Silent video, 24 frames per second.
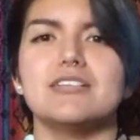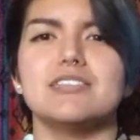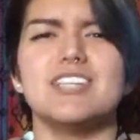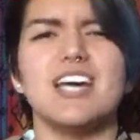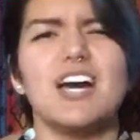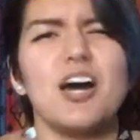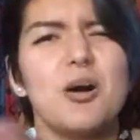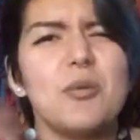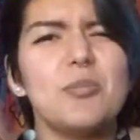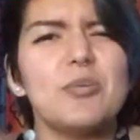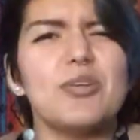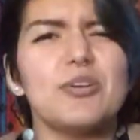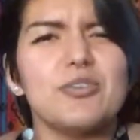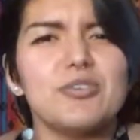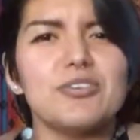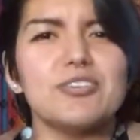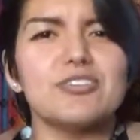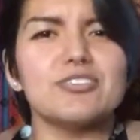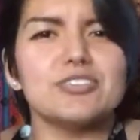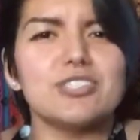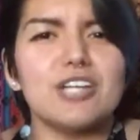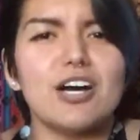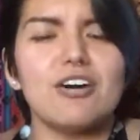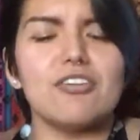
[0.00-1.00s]
to help heal
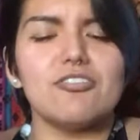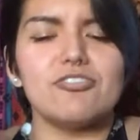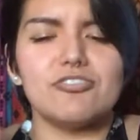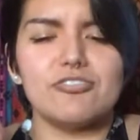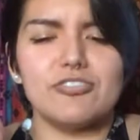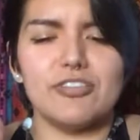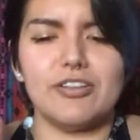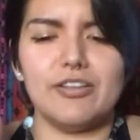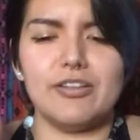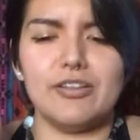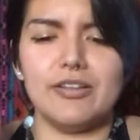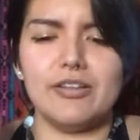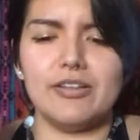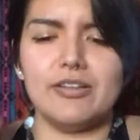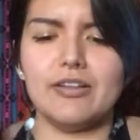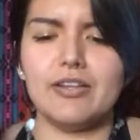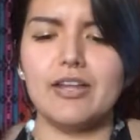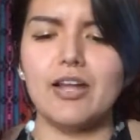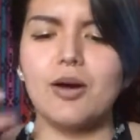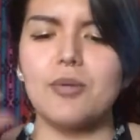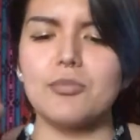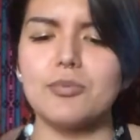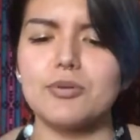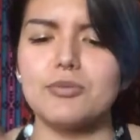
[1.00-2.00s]
yourself
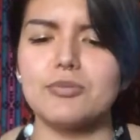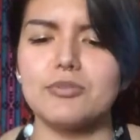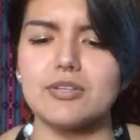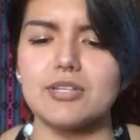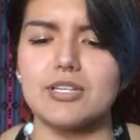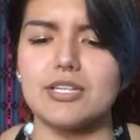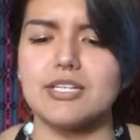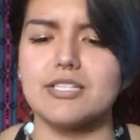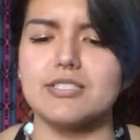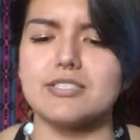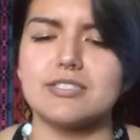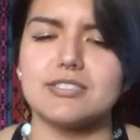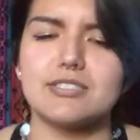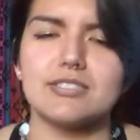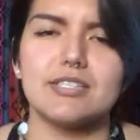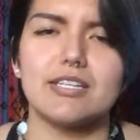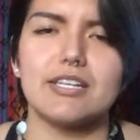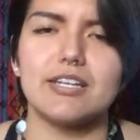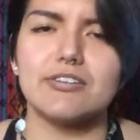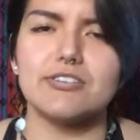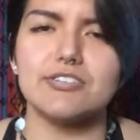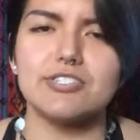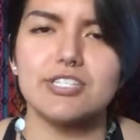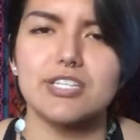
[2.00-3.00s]
and help you release
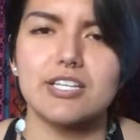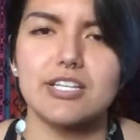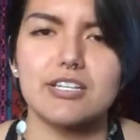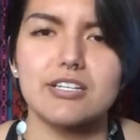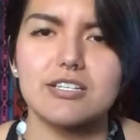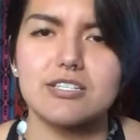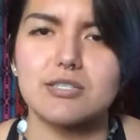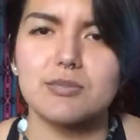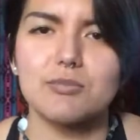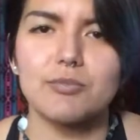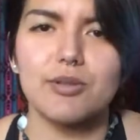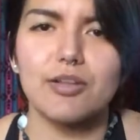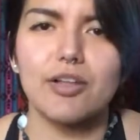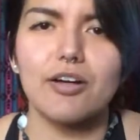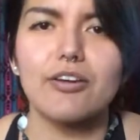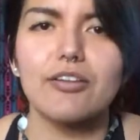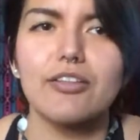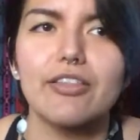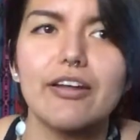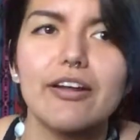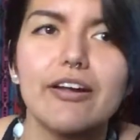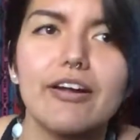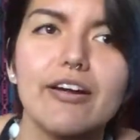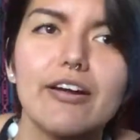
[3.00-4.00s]
energy that doesn't
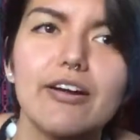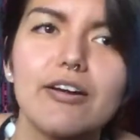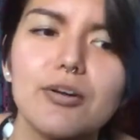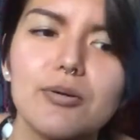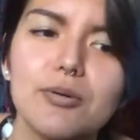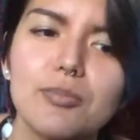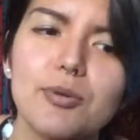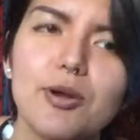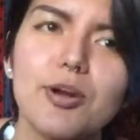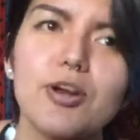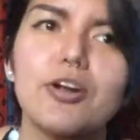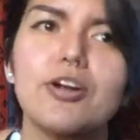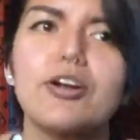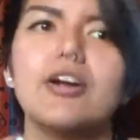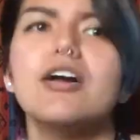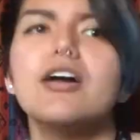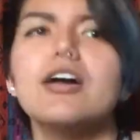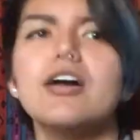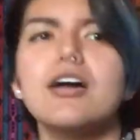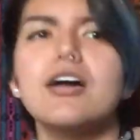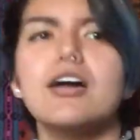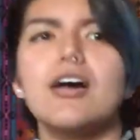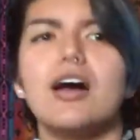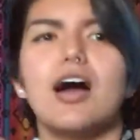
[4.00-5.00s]
belong there, or
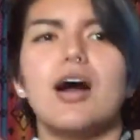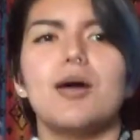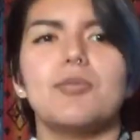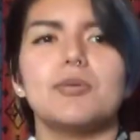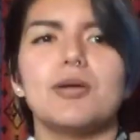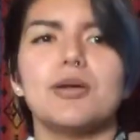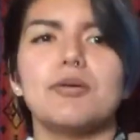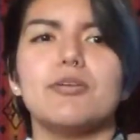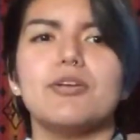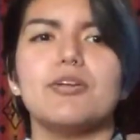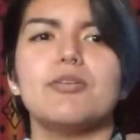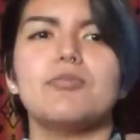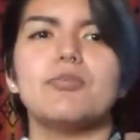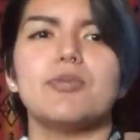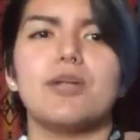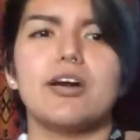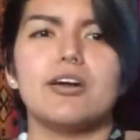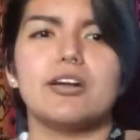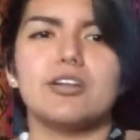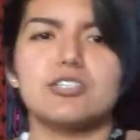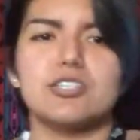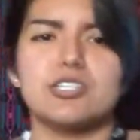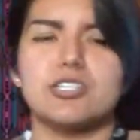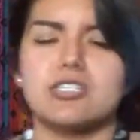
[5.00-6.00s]
help get rid of
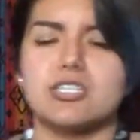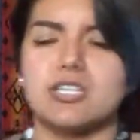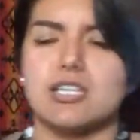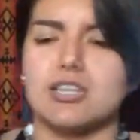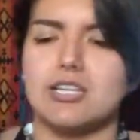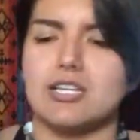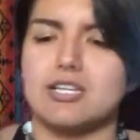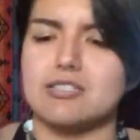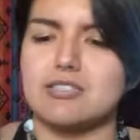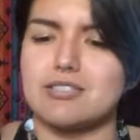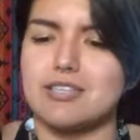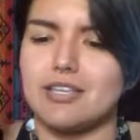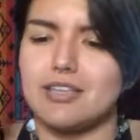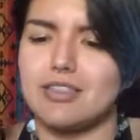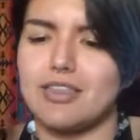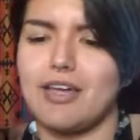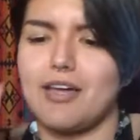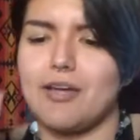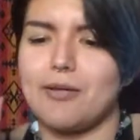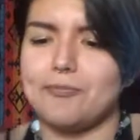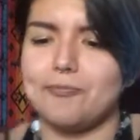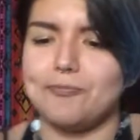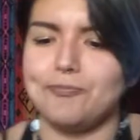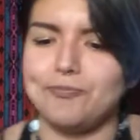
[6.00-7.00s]
blockages and things like
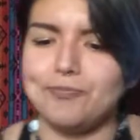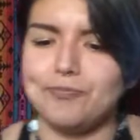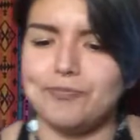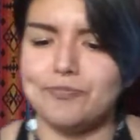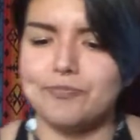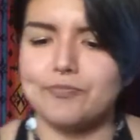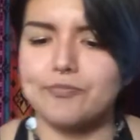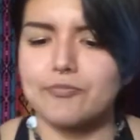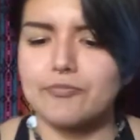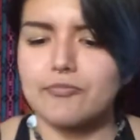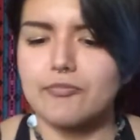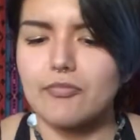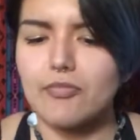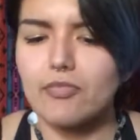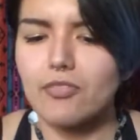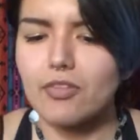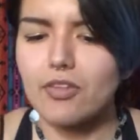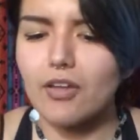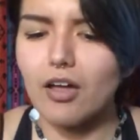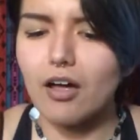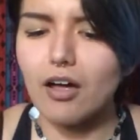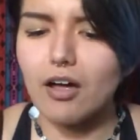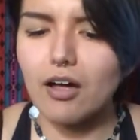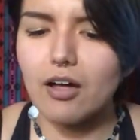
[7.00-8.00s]
that.
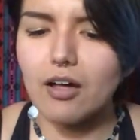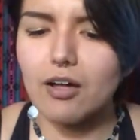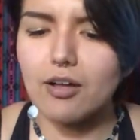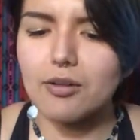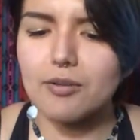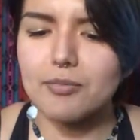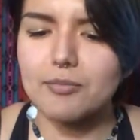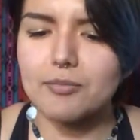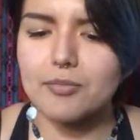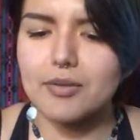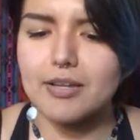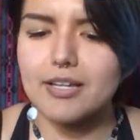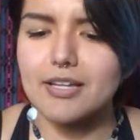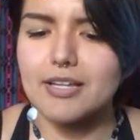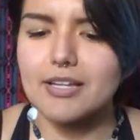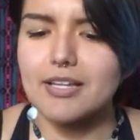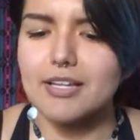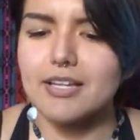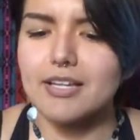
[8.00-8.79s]
Um,